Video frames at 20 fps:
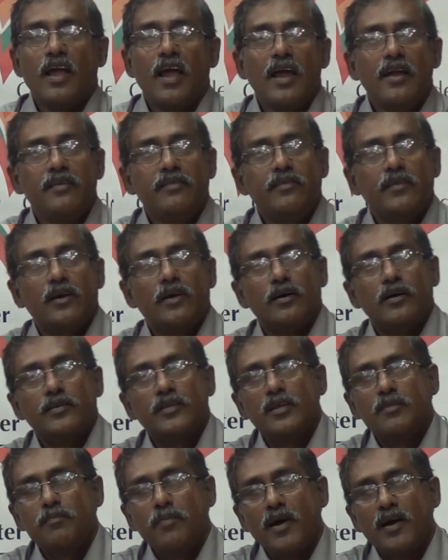And the
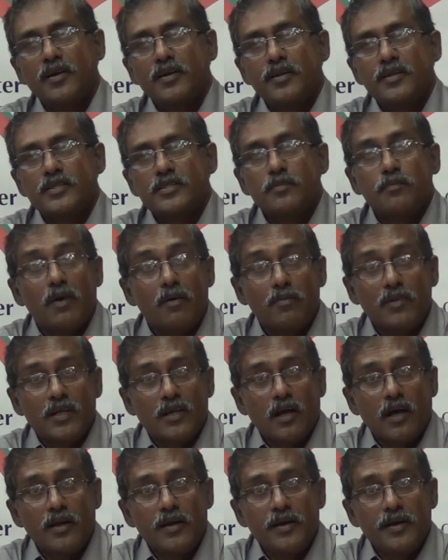other part is
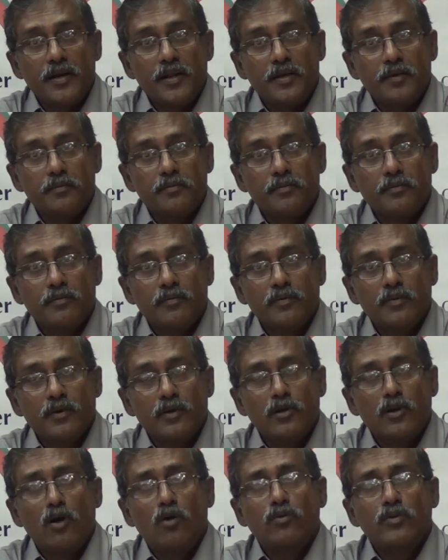public R&D.
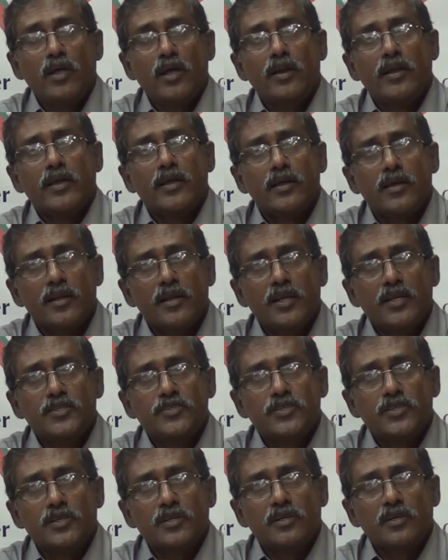Now they are
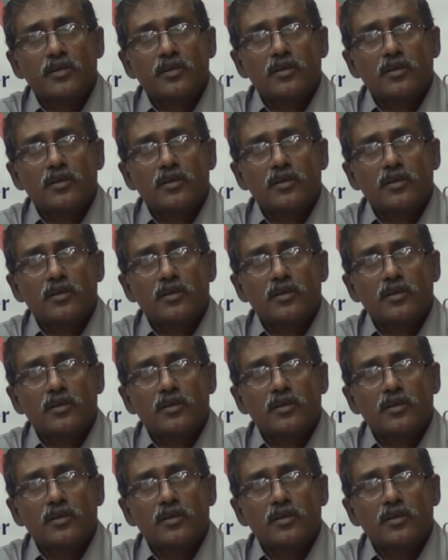encouraging